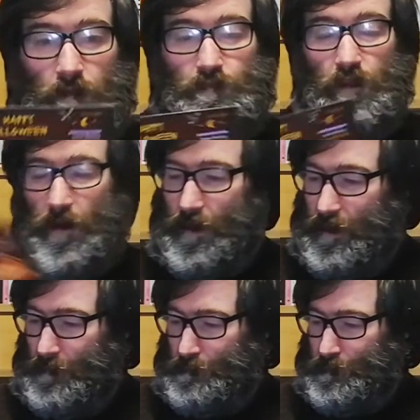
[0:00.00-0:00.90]

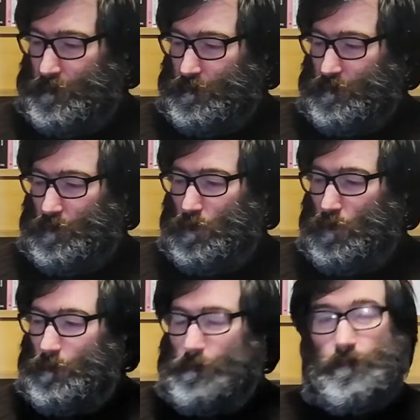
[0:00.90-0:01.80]
Valeria.
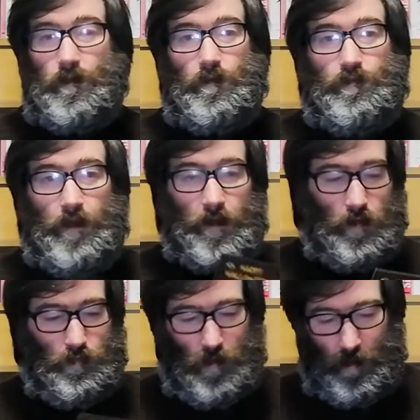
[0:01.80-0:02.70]
So
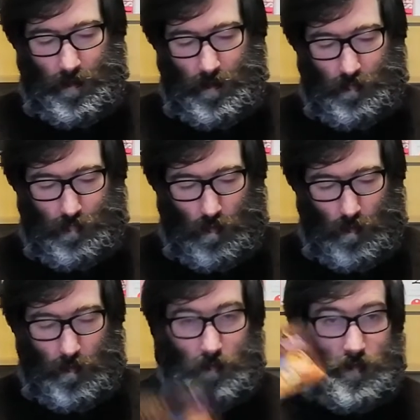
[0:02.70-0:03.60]
thank you, Valeria,
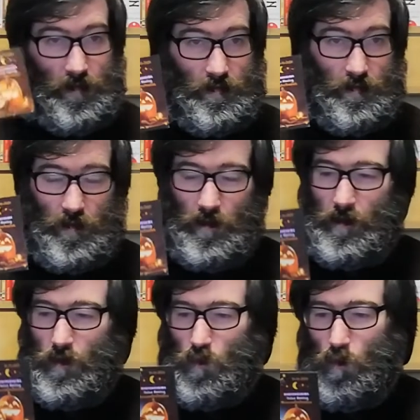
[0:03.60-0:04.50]
for these
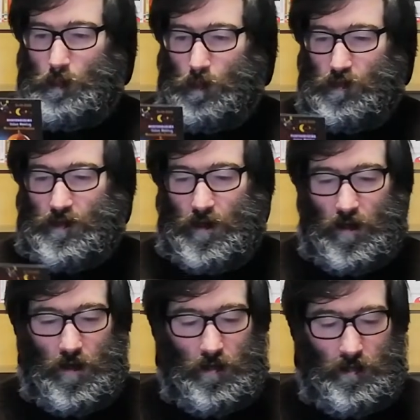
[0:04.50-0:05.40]
cool
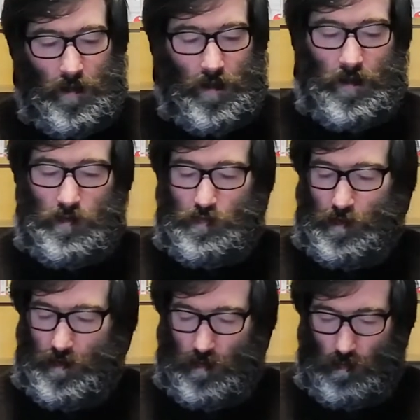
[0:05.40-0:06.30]
postcards, and
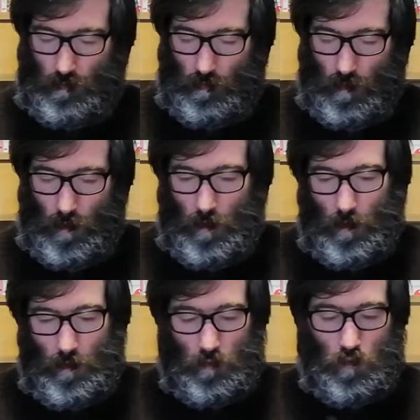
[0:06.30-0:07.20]
thank you
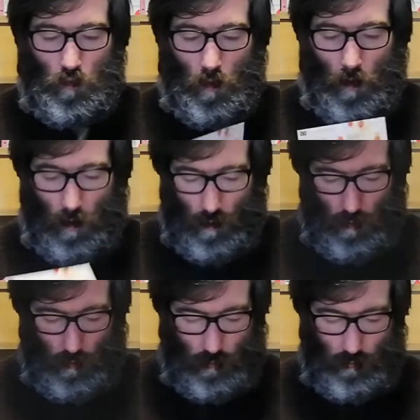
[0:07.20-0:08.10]
to
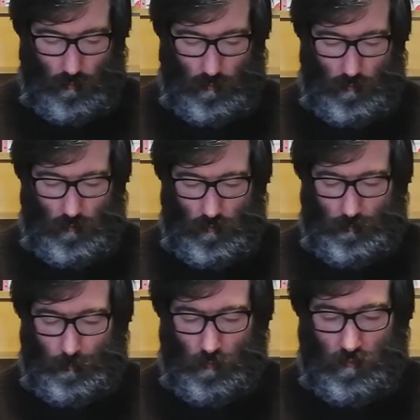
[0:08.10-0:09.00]
all
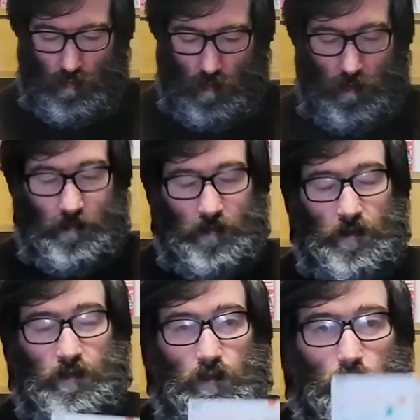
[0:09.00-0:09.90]
the postcrossers